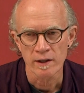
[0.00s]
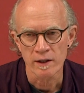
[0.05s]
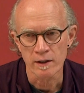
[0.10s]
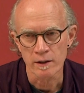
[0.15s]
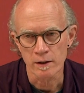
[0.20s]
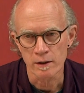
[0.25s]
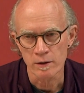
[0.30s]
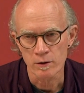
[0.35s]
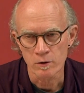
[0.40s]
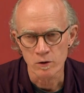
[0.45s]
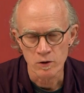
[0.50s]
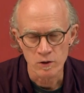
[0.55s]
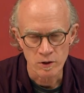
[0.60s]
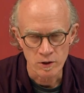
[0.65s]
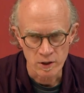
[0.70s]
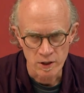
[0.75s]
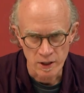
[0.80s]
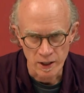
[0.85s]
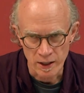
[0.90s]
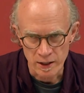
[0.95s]
The
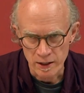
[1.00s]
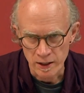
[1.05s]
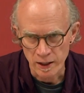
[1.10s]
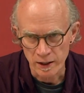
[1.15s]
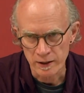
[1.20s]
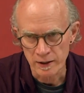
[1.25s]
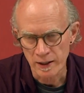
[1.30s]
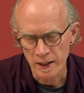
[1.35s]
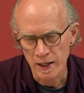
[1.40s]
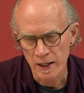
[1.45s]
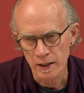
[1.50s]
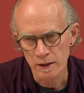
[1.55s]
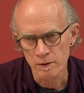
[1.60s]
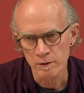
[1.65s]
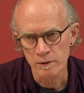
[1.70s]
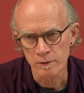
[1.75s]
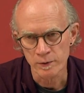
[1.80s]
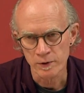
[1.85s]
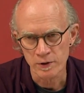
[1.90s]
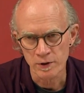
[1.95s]
Qian Yang
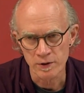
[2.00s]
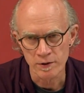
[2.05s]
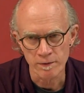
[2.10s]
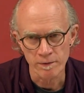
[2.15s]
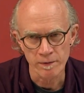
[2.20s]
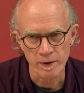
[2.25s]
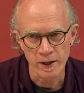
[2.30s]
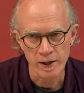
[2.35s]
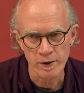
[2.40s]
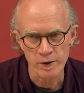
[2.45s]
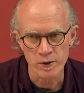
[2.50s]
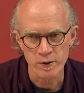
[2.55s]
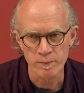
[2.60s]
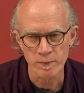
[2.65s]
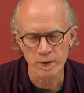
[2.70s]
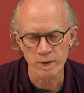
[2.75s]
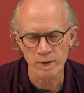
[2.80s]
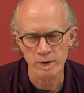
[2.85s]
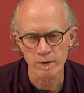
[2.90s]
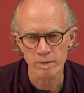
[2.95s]
Dan, which is a fire
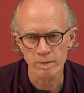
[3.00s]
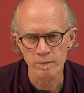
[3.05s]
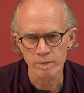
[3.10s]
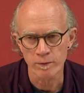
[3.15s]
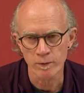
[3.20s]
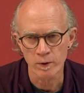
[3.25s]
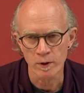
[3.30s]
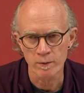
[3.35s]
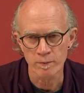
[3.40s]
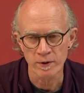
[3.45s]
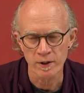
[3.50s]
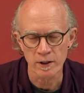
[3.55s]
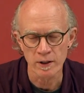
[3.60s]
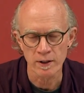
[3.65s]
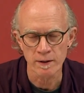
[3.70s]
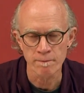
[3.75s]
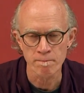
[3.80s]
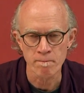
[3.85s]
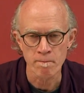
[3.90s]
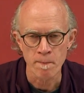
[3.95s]
spirit
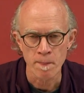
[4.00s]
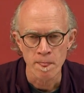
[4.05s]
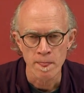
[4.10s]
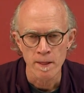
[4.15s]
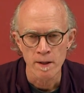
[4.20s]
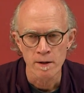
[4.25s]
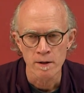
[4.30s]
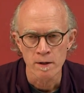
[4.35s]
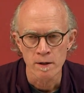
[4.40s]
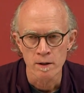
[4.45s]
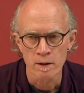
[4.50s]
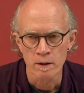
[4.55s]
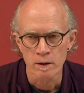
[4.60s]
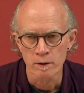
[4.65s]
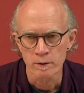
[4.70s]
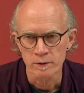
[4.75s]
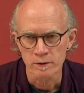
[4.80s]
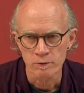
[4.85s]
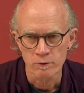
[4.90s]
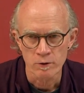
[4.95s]
formula,
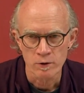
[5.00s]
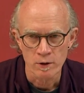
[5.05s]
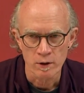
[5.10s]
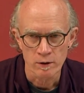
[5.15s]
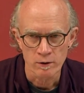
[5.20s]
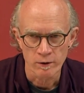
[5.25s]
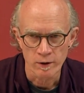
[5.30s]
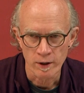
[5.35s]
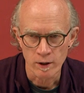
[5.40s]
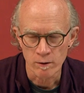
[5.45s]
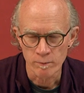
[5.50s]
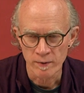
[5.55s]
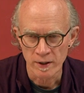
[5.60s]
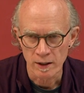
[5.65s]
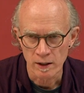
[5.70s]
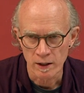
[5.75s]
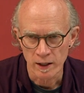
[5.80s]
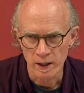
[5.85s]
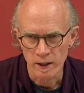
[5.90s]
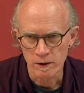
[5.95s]
it's a little
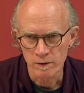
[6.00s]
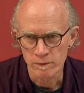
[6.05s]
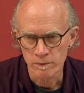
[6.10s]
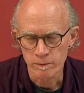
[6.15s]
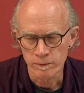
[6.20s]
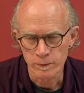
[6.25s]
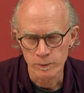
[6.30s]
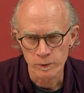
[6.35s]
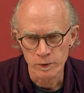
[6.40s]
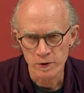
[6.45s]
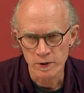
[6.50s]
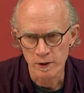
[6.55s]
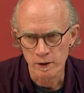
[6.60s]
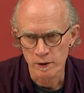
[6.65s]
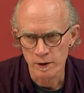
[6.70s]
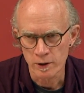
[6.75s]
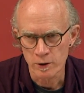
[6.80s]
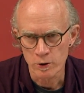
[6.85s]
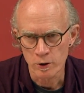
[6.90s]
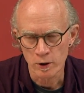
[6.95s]
bit like Fu Zi
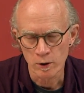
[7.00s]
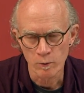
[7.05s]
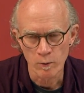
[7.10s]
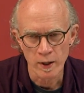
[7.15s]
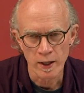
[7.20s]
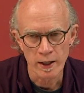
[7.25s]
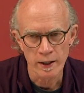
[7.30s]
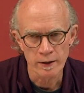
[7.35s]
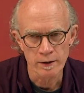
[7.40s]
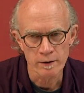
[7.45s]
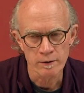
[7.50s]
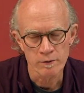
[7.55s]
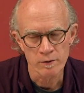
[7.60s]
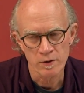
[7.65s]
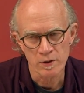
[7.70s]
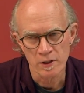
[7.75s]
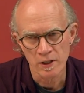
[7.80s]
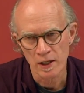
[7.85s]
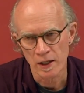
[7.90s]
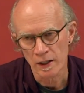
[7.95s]
Li Zhongwan,
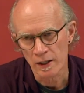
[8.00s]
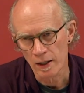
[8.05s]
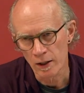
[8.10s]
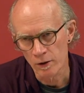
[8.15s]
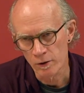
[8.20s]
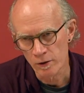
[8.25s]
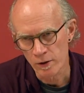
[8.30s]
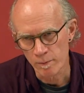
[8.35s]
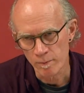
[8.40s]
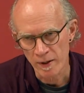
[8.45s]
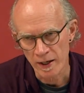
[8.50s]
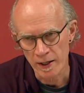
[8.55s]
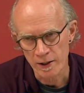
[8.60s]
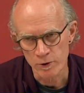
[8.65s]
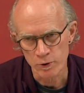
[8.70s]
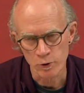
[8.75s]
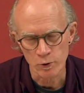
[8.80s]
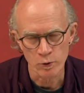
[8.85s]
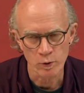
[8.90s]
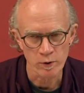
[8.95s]
take out the
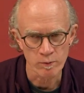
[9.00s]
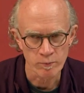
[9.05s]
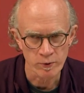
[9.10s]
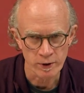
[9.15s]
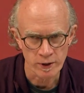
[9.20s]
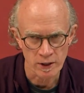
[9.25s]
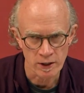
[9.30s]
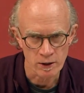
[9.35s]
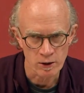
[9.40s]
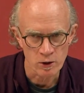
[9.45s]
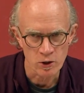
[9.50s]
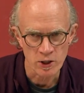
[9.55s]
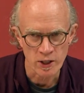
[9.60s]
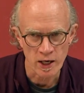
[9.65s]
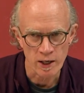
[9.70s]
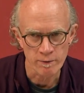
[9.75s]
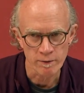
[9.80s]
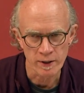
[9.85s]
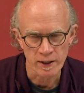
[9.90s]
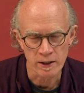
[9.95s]
Baiju and put in
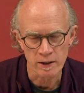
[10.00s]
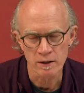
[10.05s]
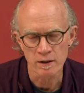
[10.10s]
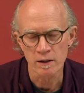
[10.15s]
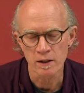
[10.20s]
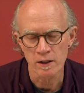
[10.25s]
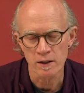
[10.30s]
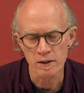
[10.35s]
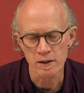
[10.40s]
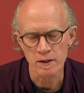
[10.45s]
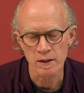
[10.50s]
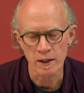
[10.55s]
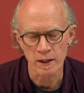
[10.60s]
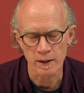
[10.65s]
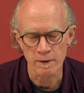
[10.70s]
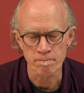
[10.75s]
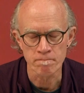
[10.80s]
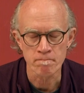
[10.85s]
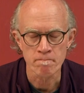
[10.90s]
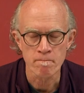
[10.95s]
Shaoren
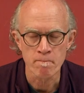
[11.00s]
instead.